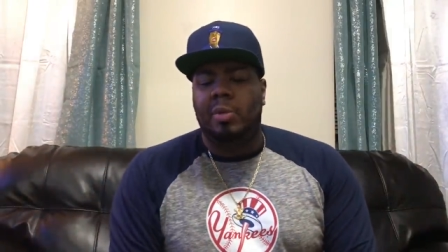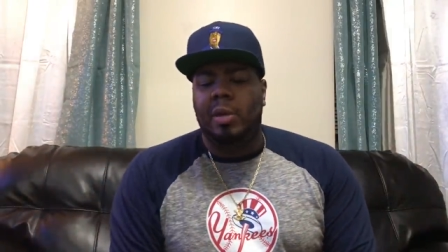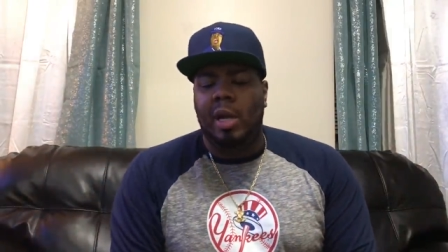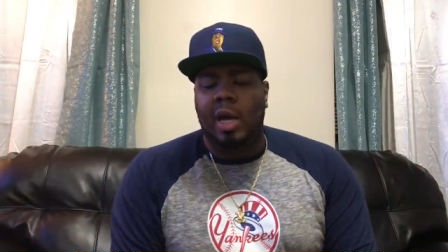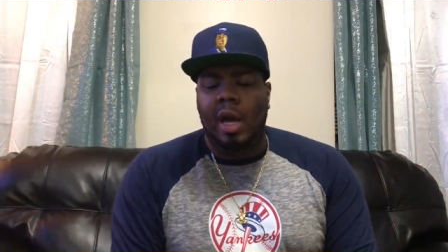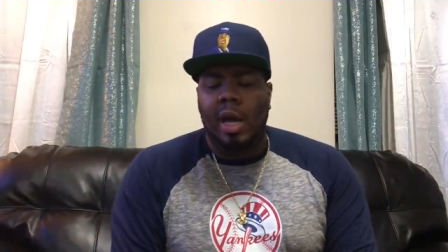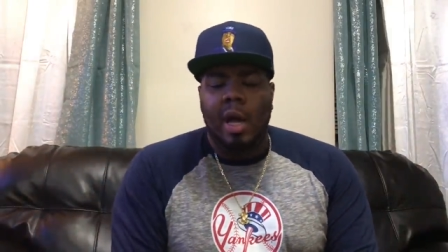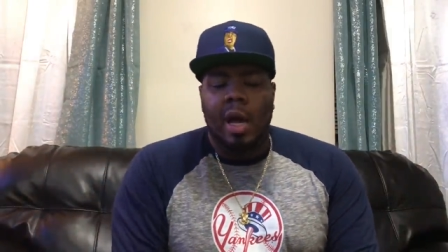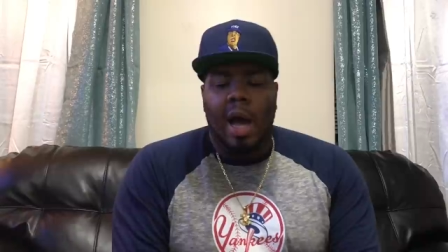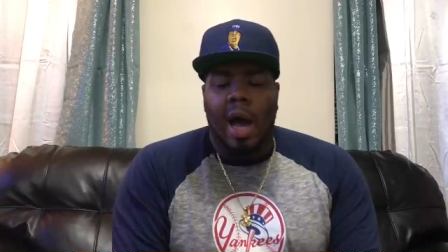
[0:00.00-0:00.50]

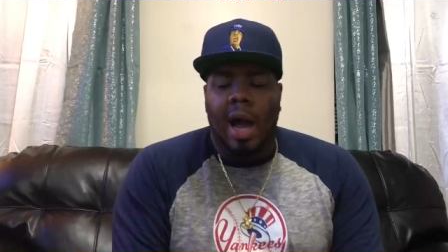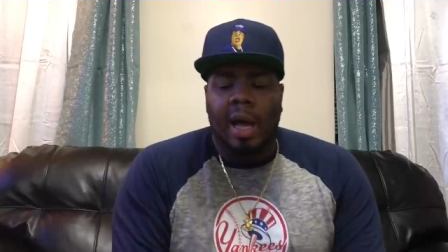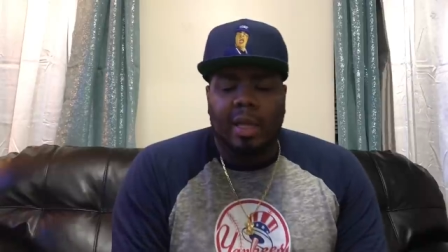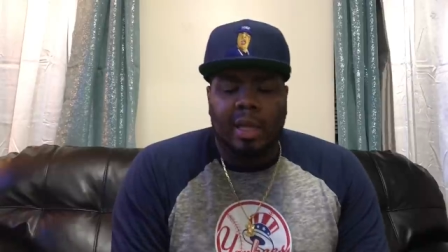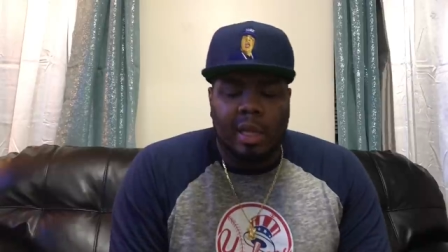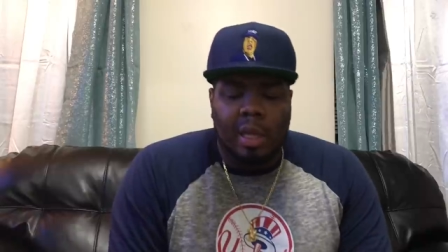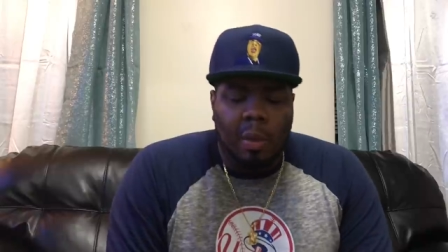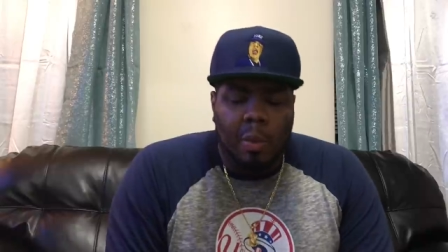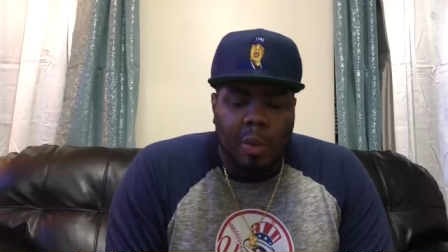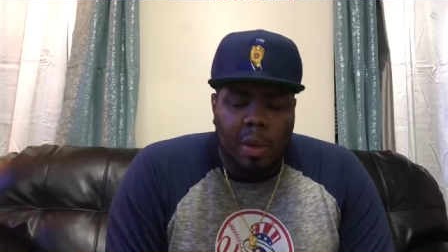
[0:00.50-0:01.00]
But I
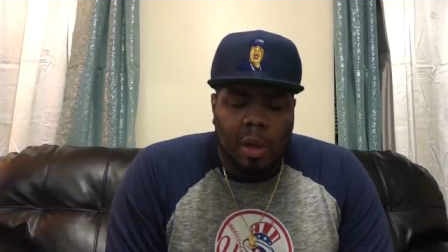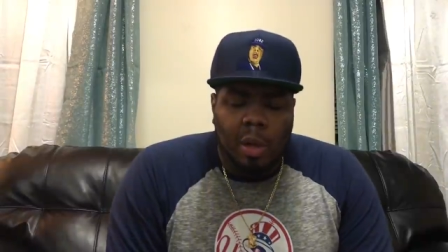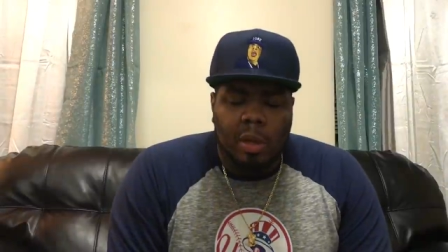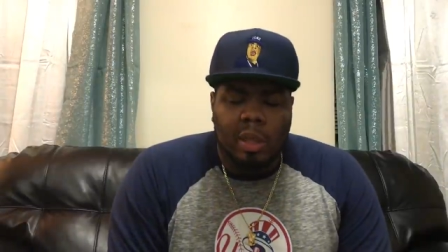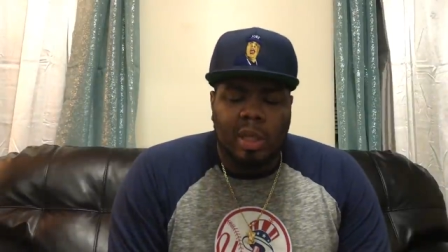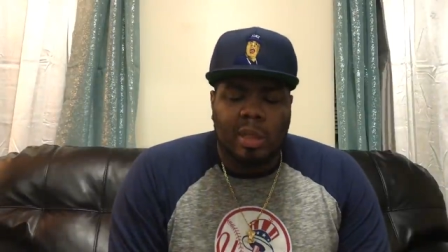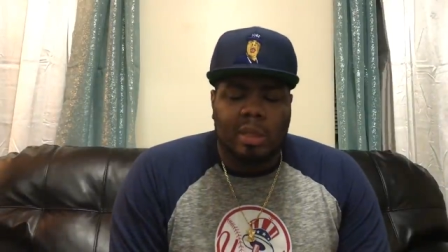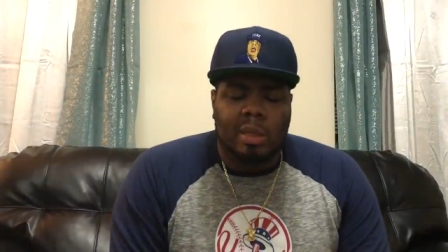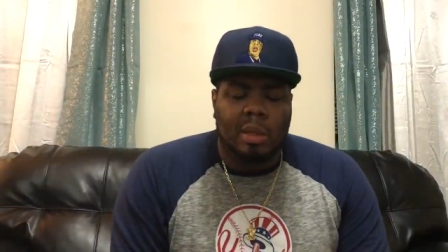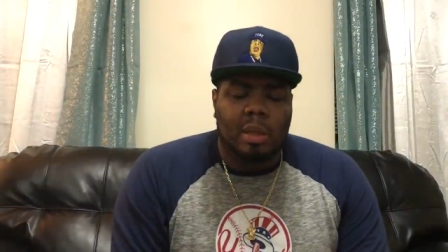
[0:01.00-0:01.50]
think that we all
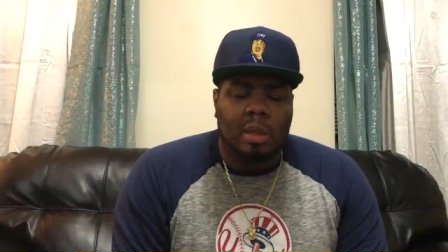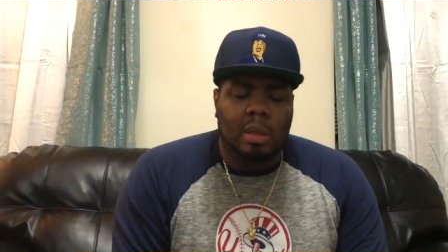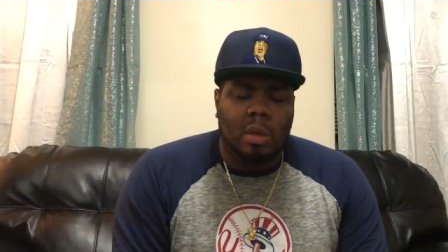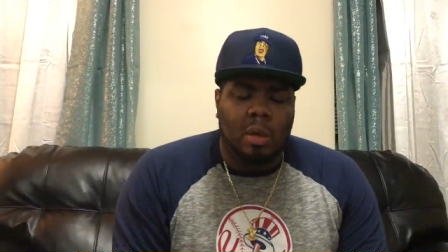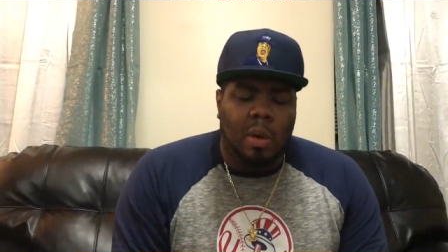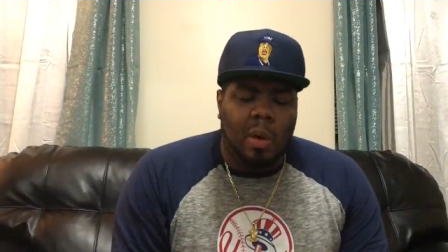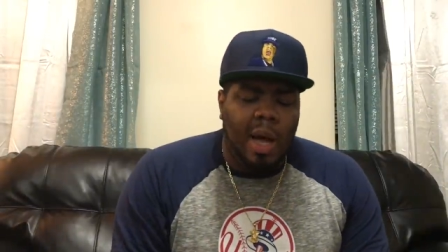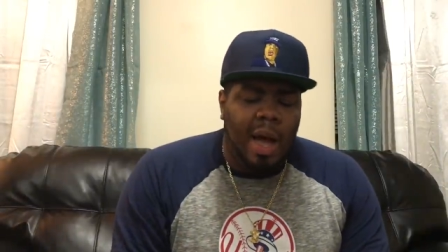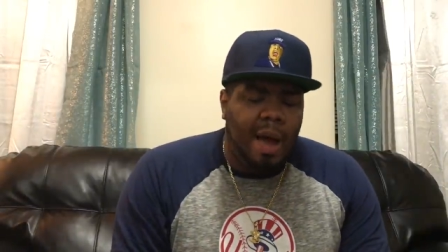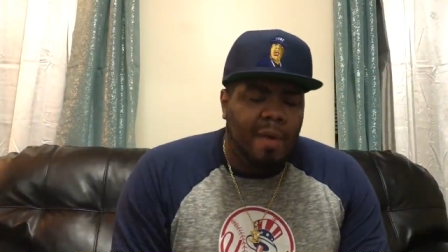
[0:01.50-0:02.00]
need to
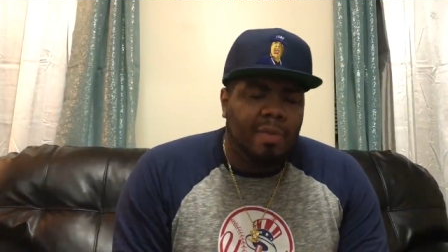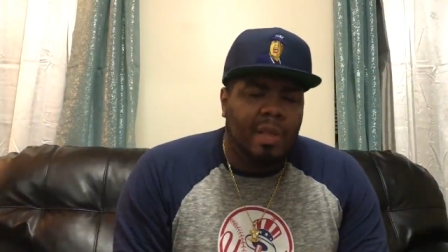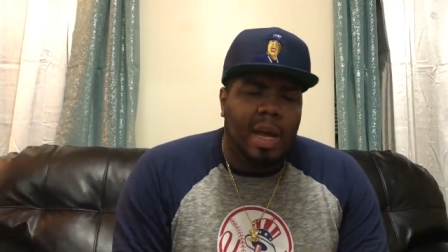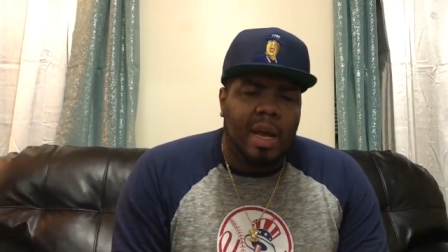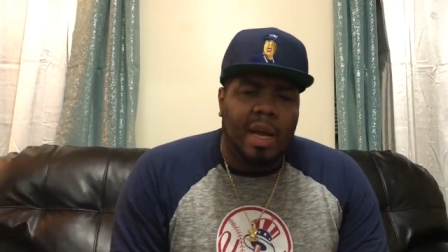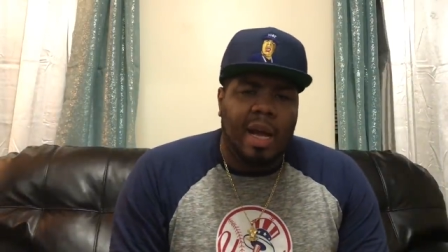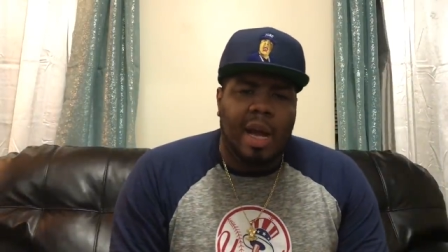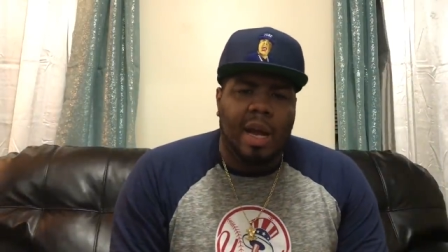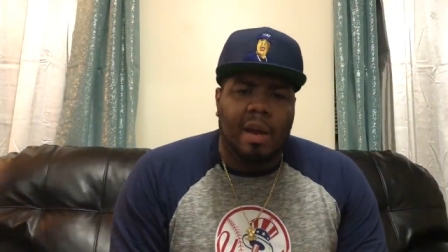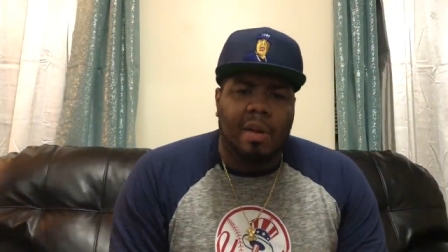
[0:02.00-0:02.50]
you know have
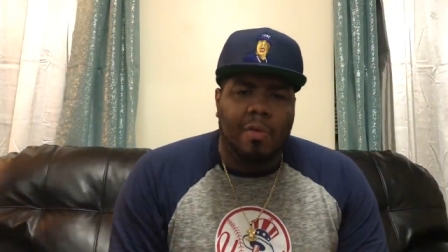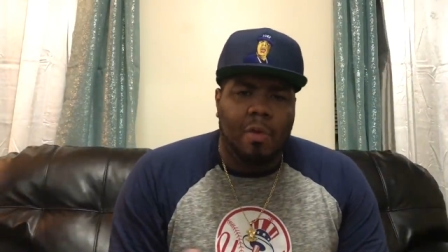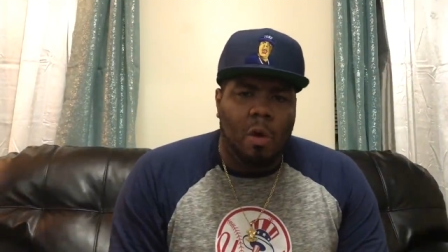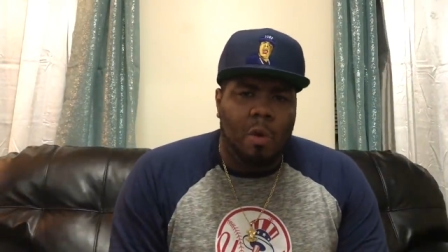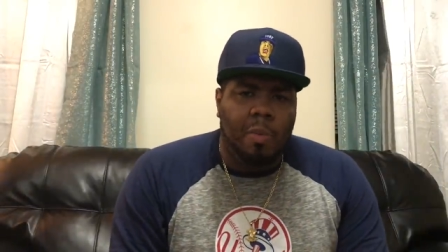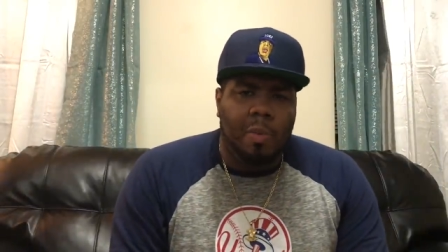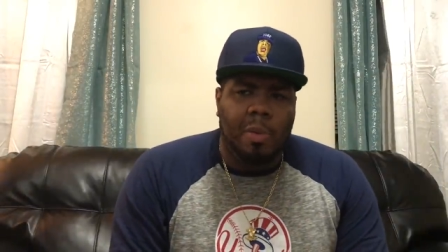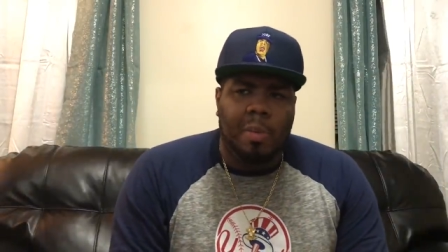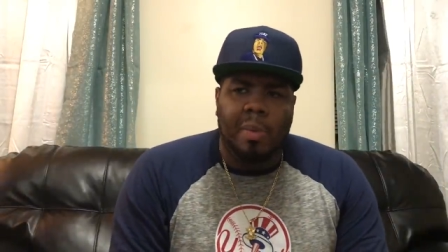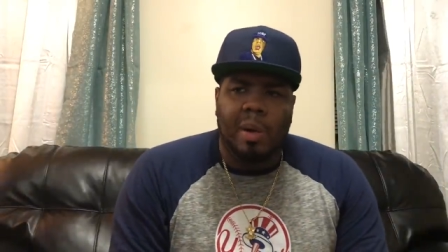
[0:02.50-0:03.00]
that kind of
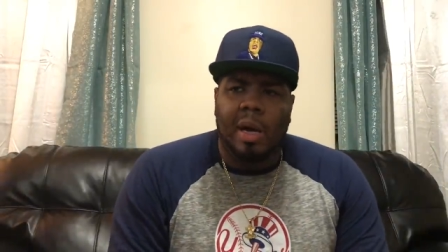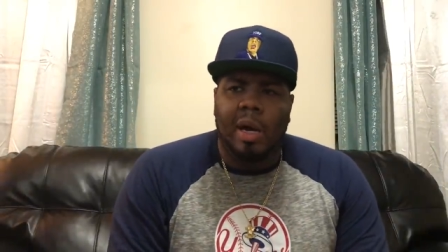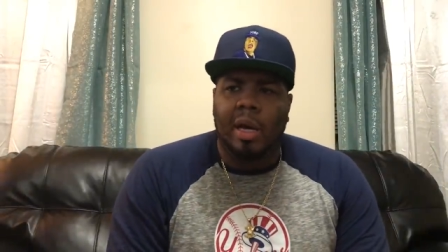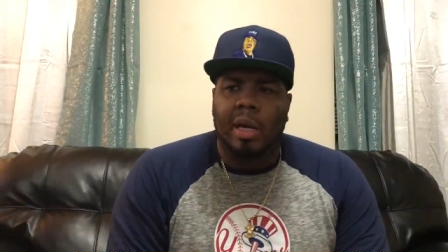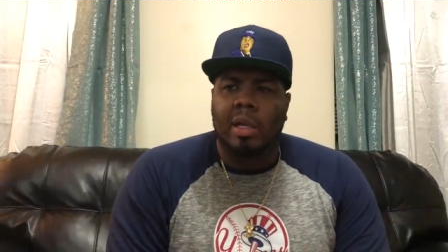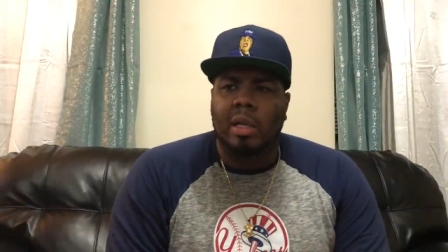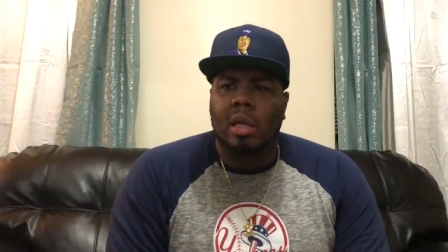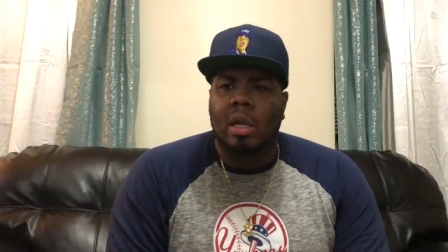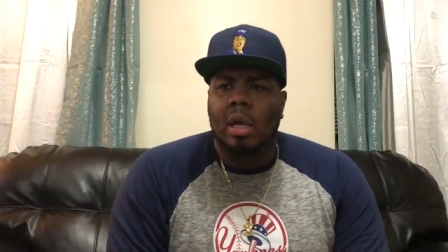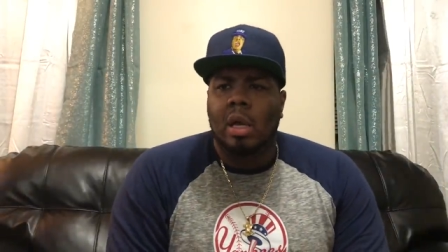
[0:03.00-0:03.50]
open
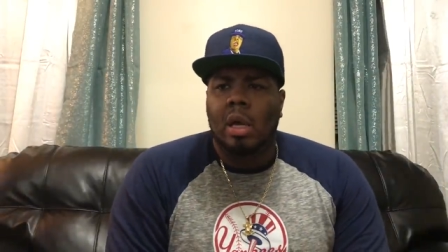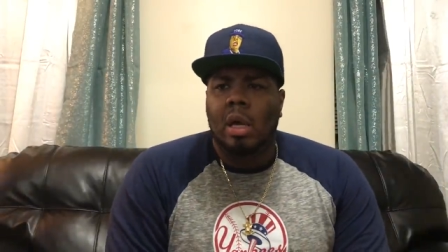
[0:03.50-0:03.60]
mind